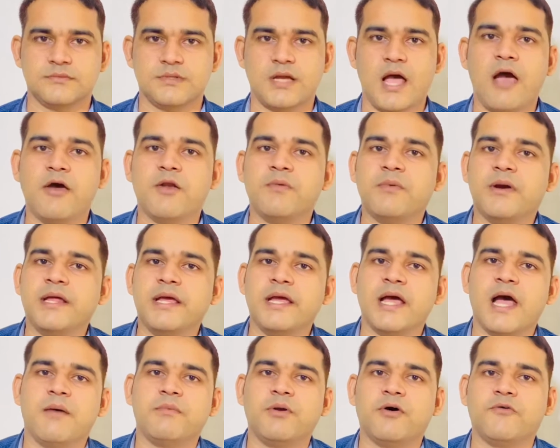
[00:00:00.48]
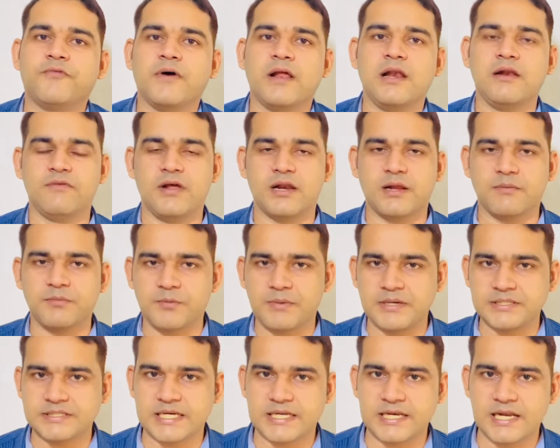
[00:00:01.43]
Hi everybody, I'm Naufal. Welcome
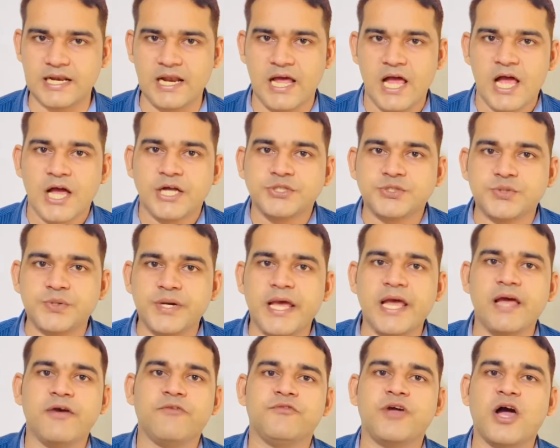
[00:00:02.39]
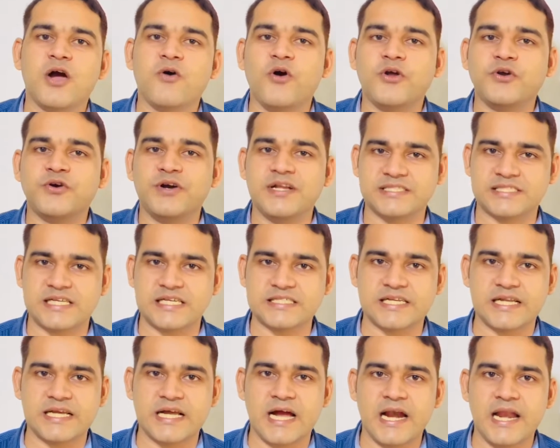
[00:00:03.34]
to my channel. Today we are going to
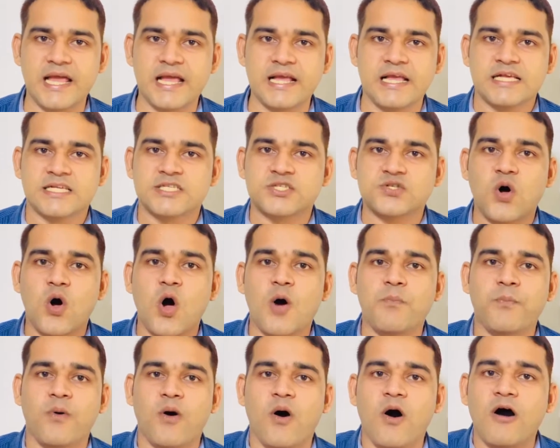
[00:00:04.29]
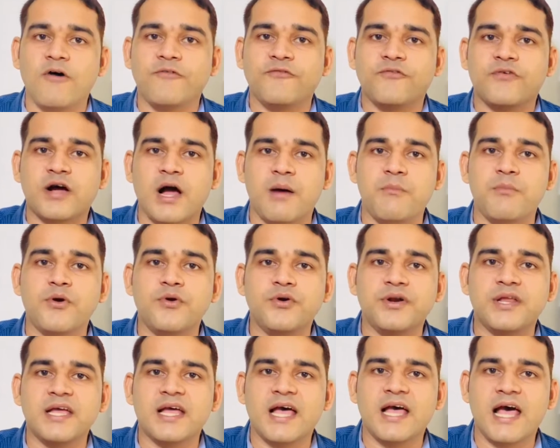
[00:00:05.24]
discuss regarding scope of
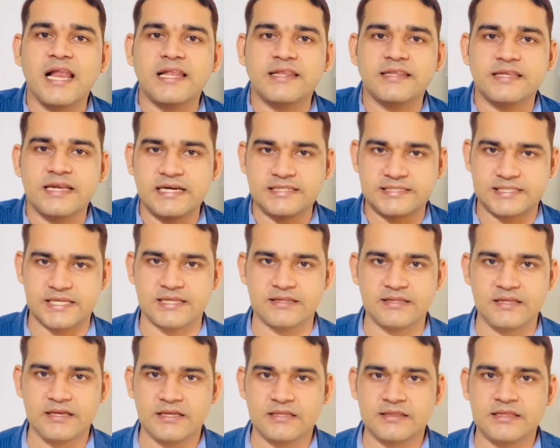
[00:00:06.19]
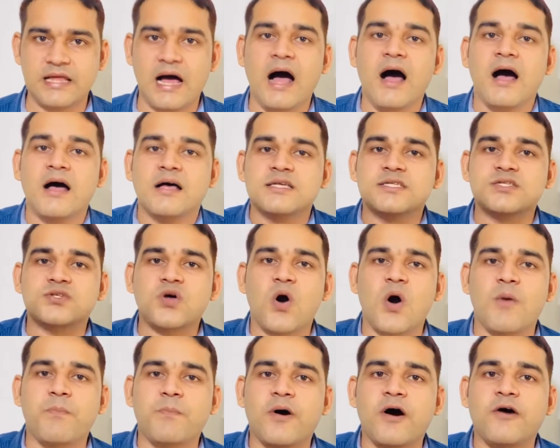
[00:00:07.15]
community health nursing. The
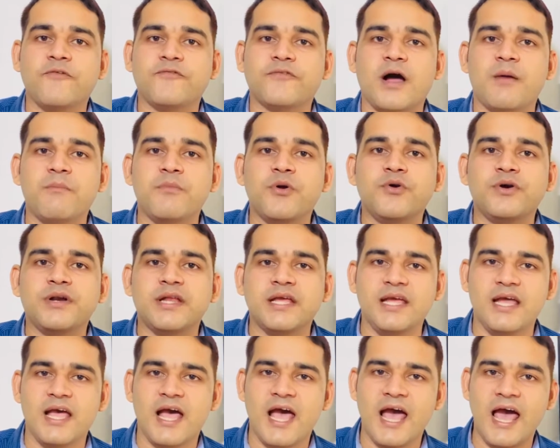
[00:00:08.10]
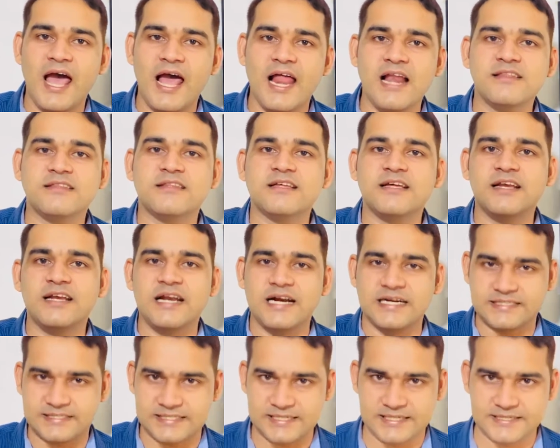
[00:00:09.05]
scope of community health
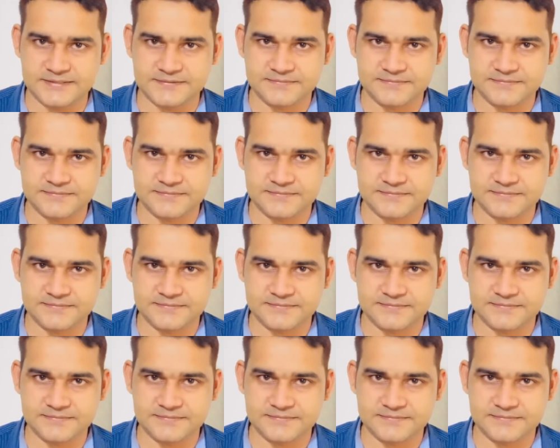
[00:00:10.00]
nursing.